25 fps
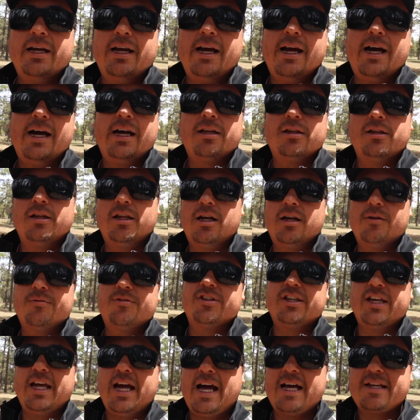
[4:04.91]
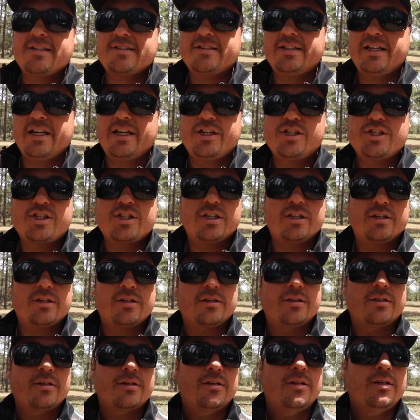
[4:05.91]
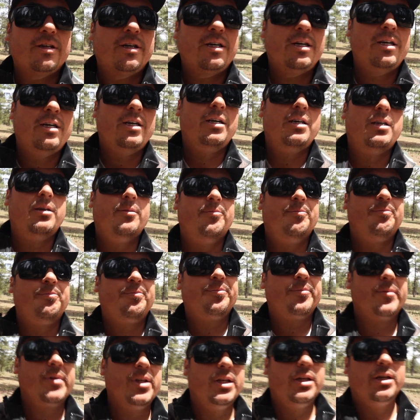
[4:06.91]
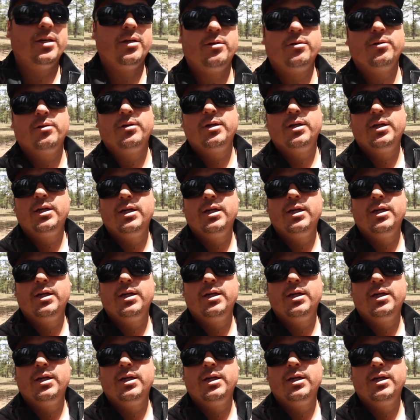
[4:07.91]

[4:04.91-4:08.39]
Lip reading: at a Love's gas station, you know,